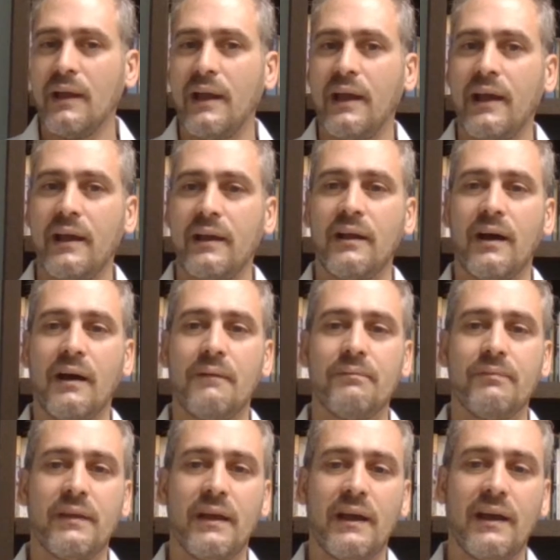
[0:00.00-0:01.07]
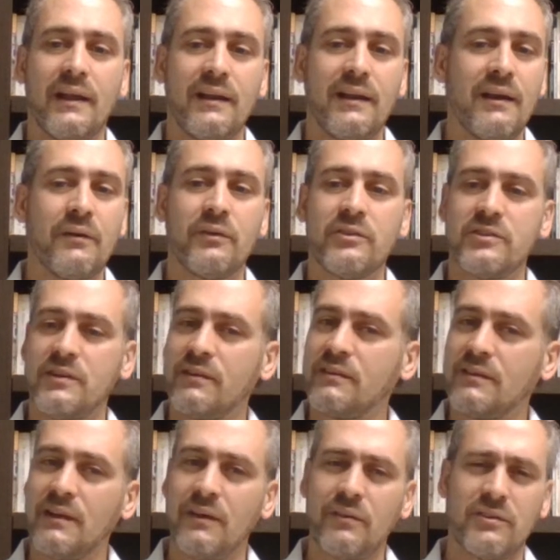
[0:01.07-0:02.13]
And it was
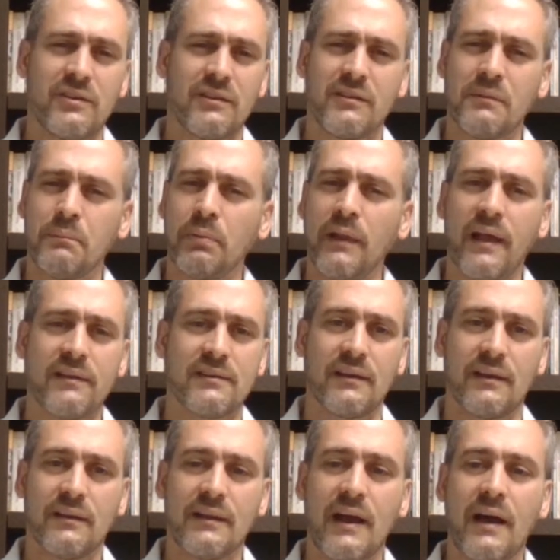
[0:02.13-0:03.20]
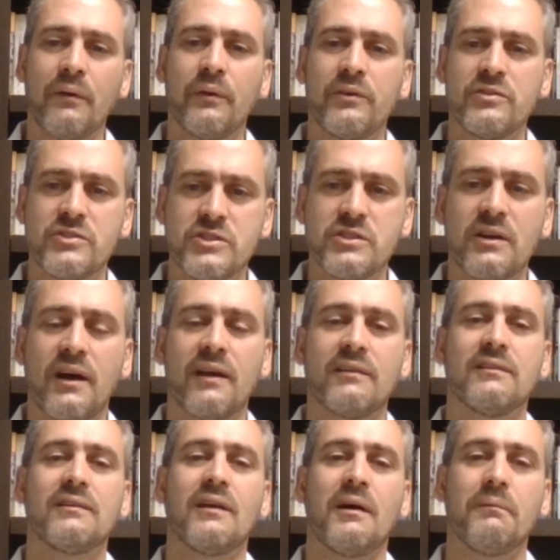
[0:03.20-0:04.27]
just a blessing. That was
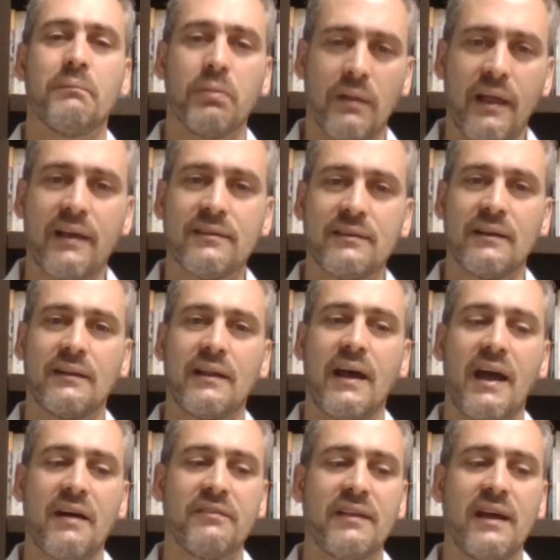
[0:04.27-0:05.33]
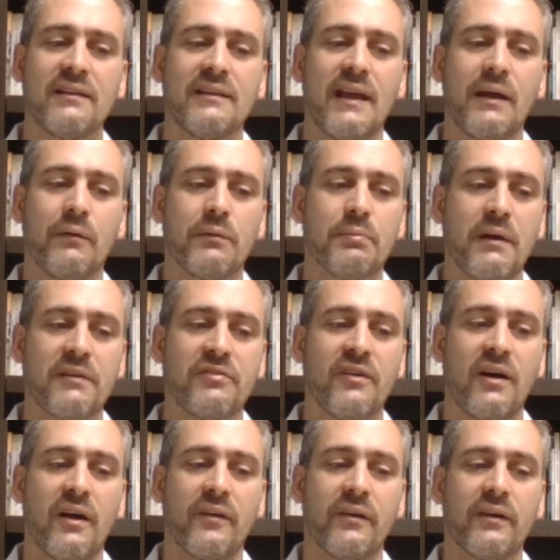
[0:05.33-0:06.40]
just a blessing to have that day with my
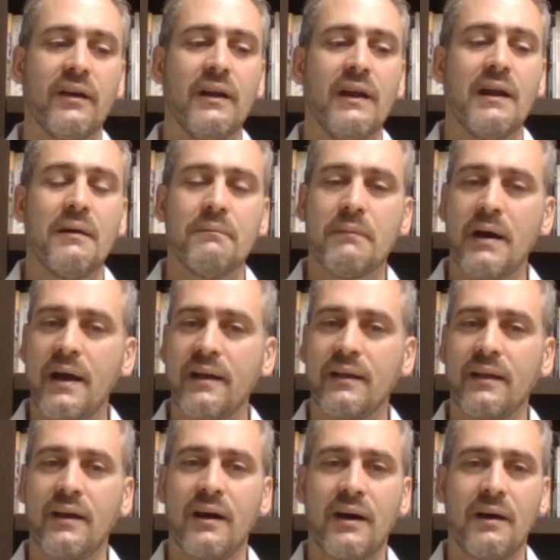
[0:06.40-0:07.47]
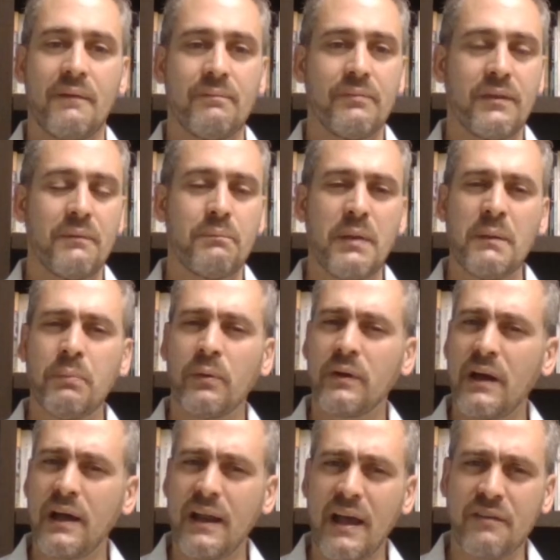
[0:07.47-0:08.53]
father. My people
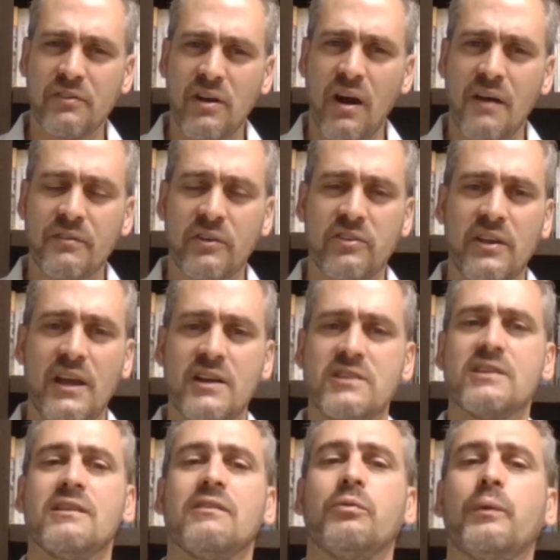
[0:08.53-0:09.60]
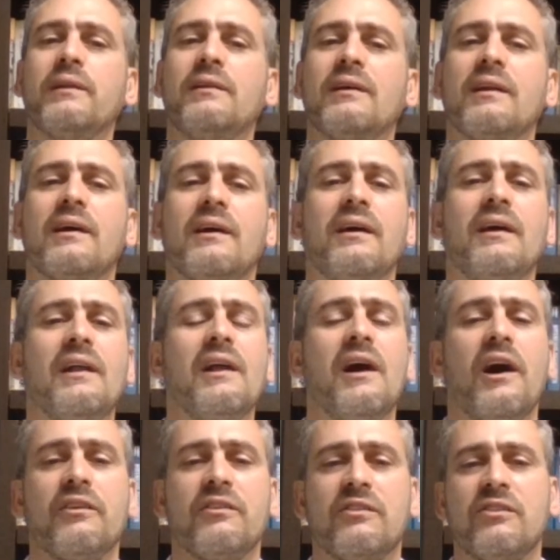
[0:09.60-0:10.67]
got to have conversations. We did a
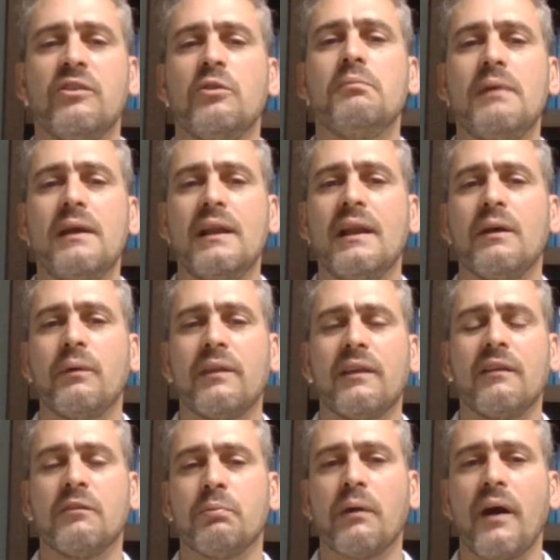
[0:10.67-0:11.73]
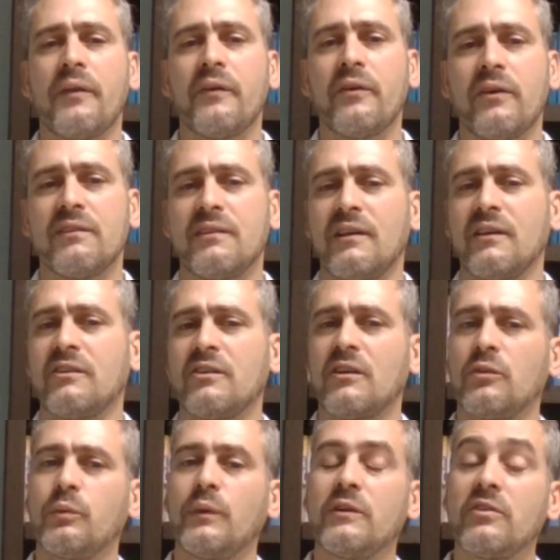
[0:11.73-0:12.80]
Zoom meeting with his brother and sister
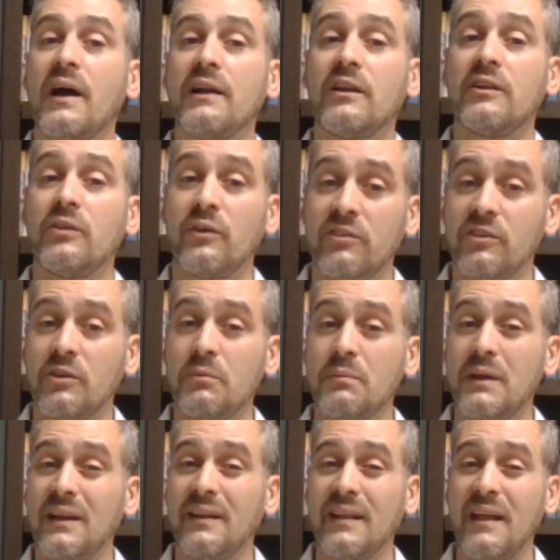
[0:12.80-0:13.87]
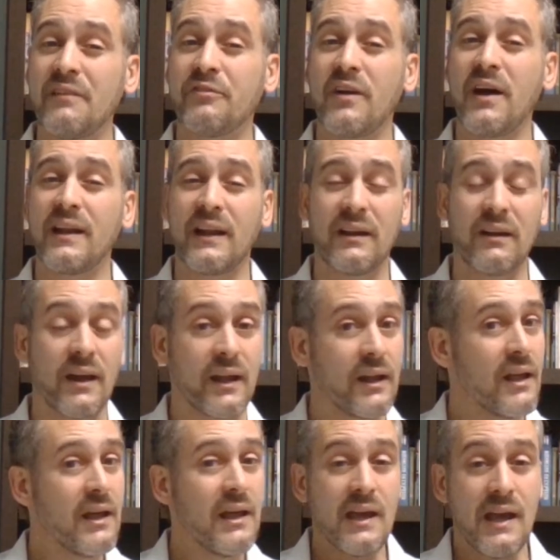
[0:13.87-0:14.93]
because we tried to do a Zoom meeting that Friday night.
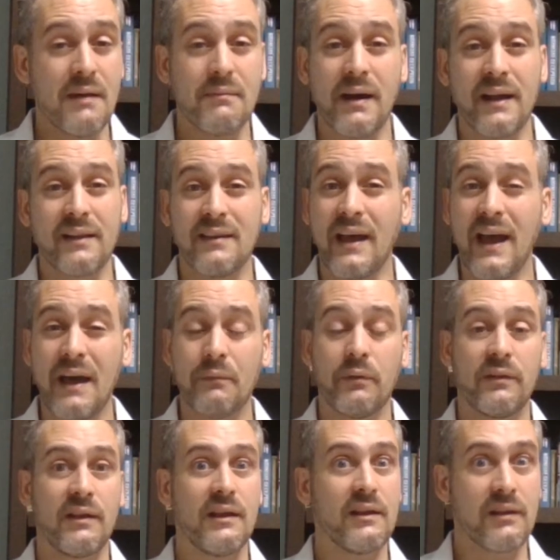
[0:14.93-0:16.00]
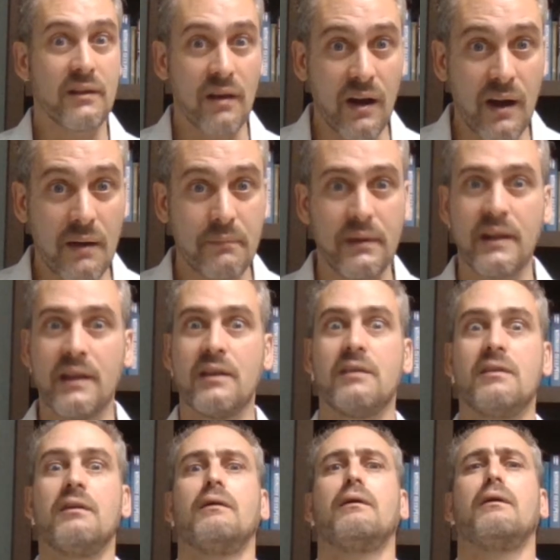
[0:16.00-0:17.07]
And my dad he'd come and he'd
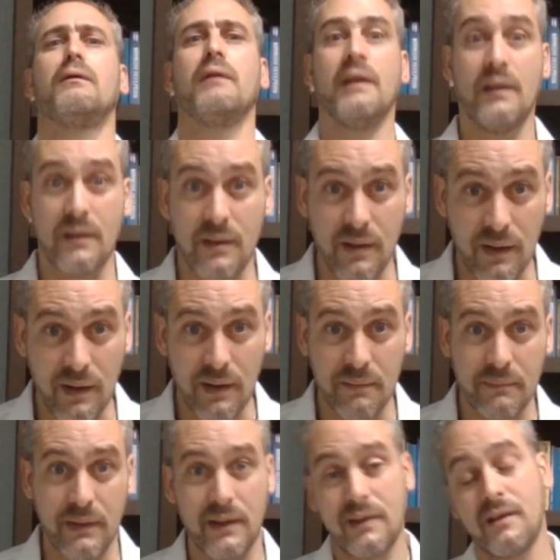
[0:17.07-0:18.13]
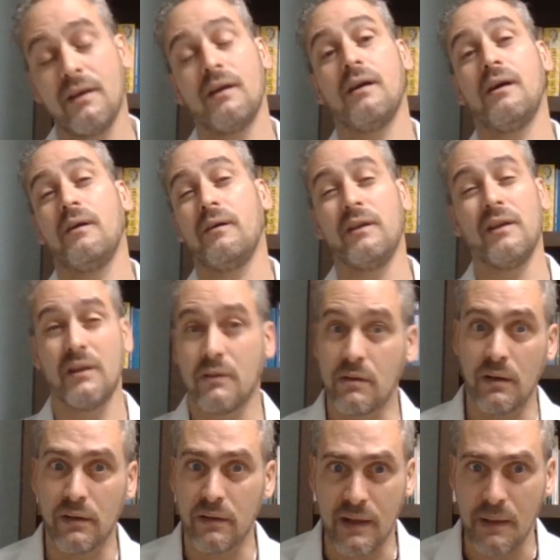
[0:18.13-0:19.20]
go and he'd come and he'd go and you
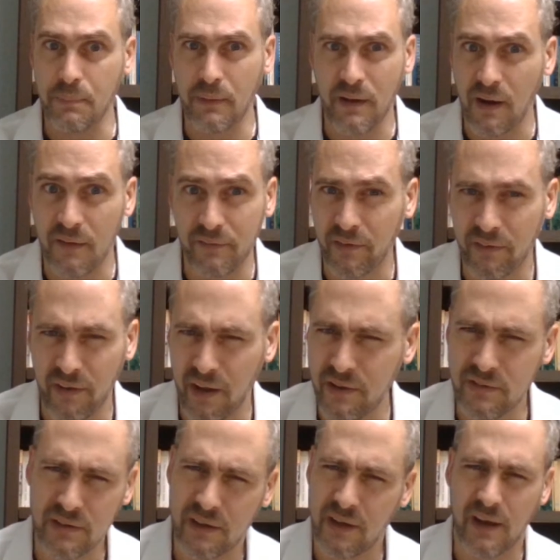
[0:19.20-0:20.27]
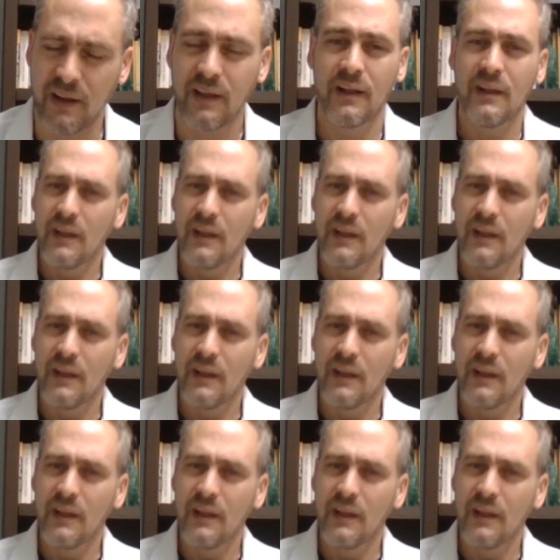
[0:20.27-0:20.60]
couldn't keep a conversation. And he